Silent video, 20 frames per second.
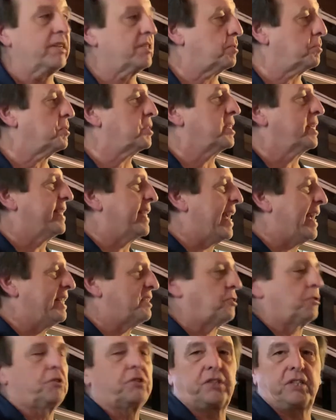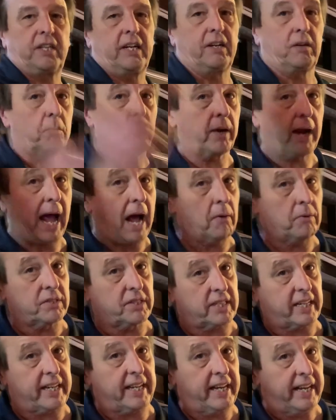This was a nature center when I
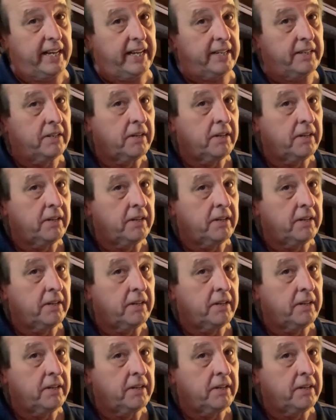was a kid.